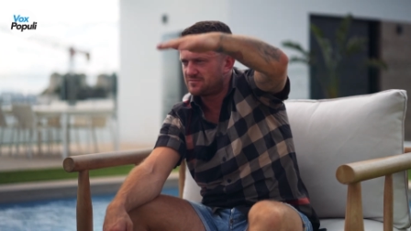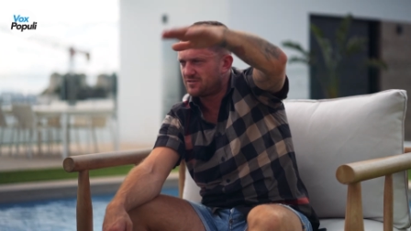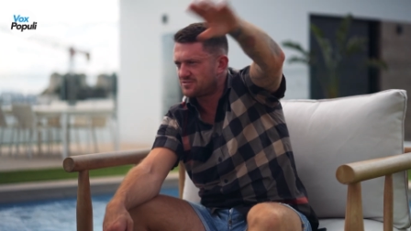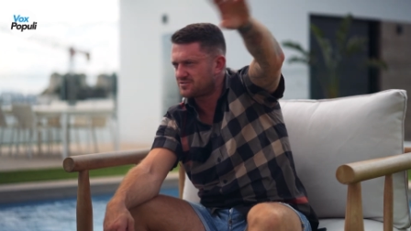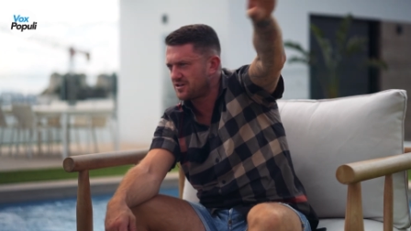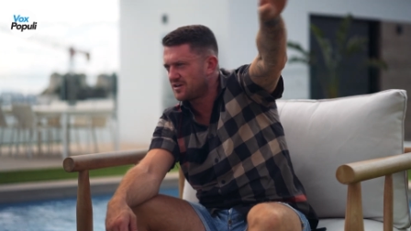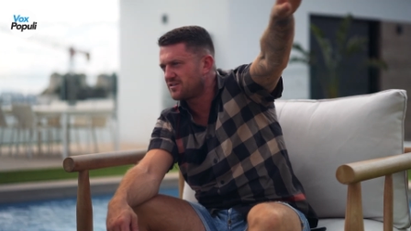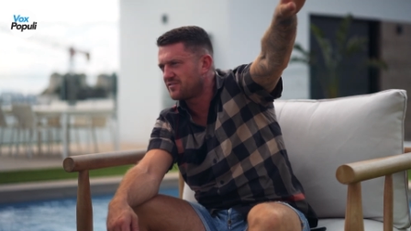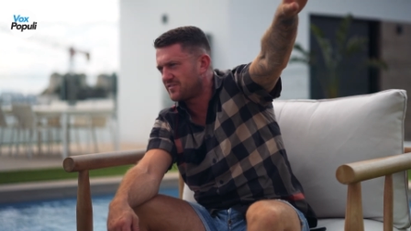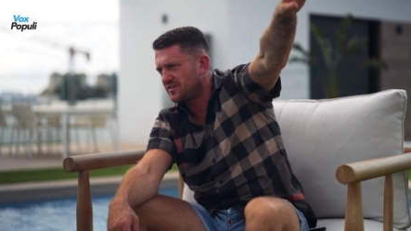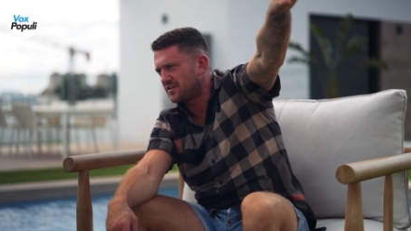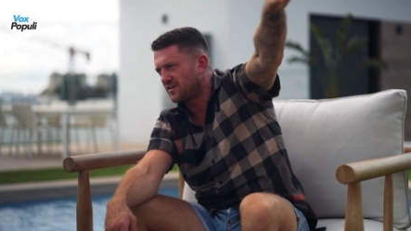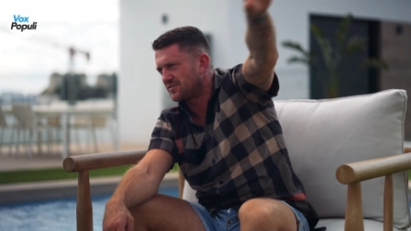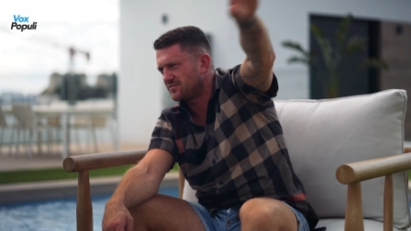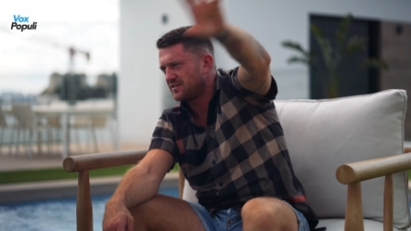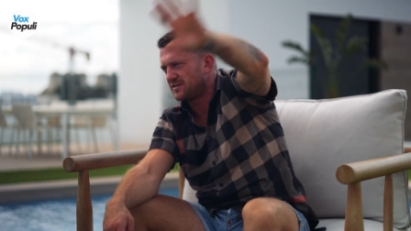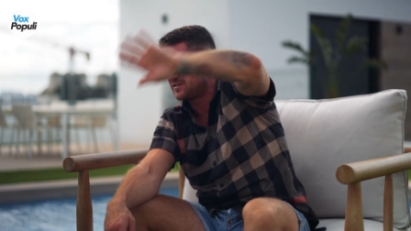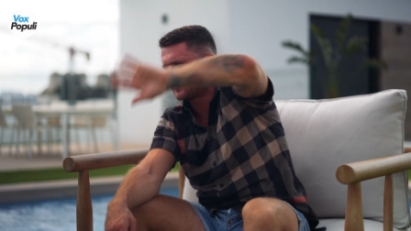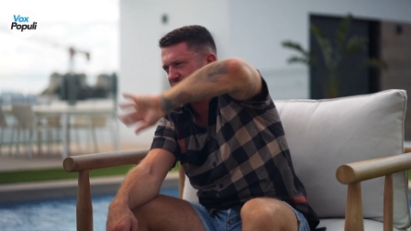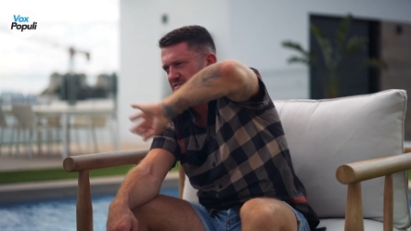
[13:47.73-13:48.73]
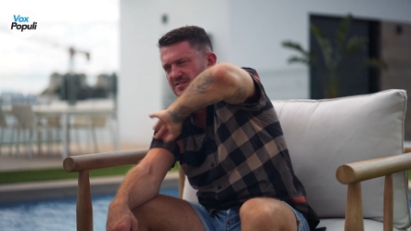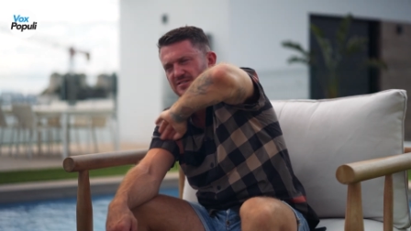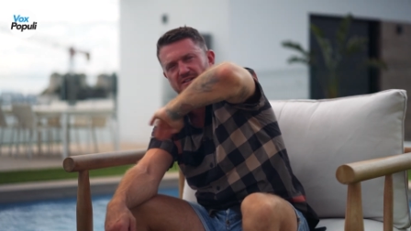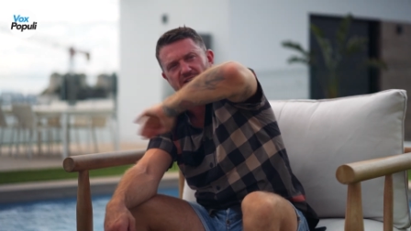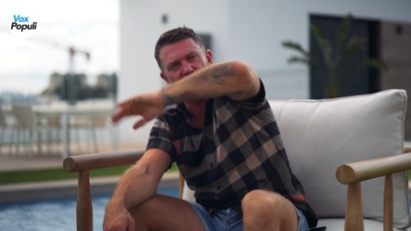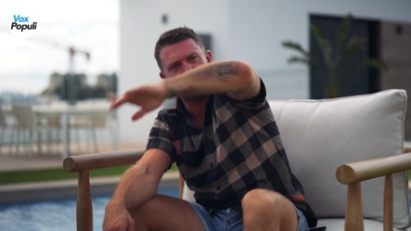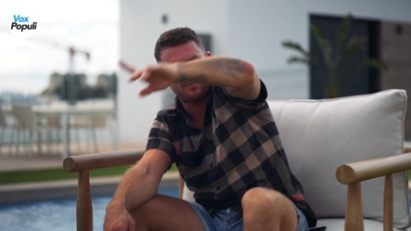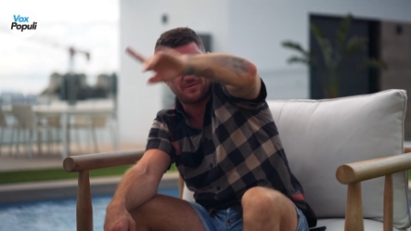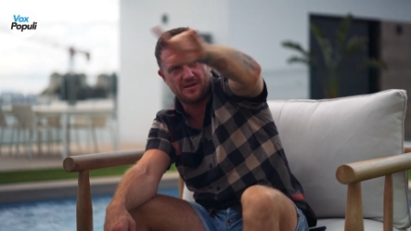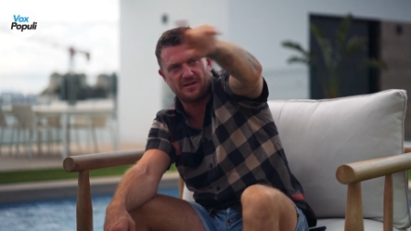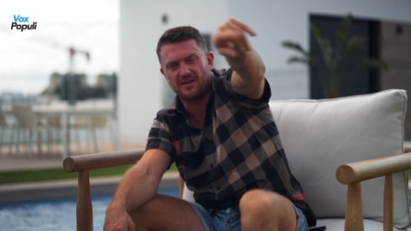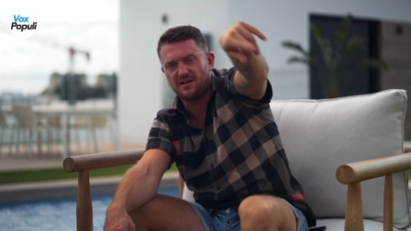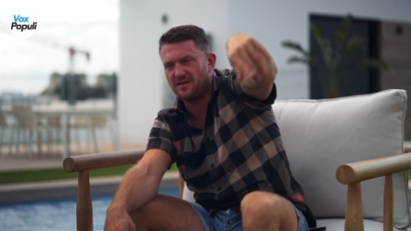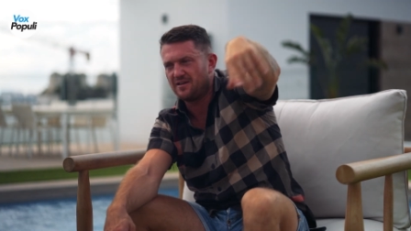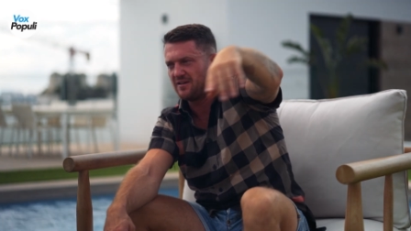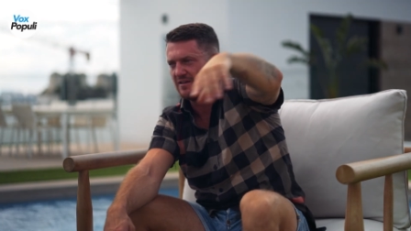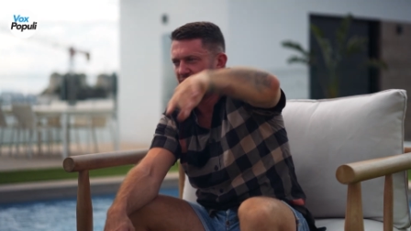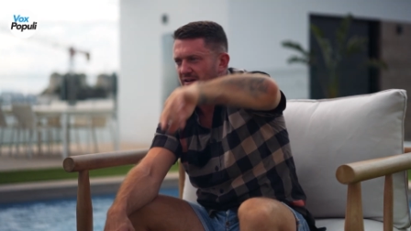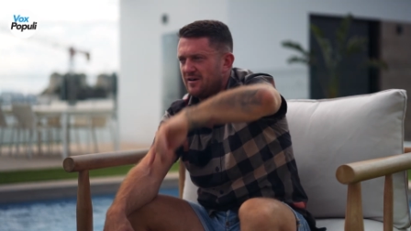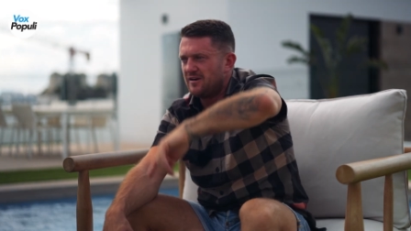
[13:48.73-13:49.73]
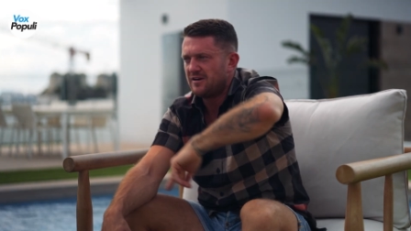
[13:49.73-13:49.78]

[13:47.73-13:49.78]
I'll show you the video. You can clip it in here.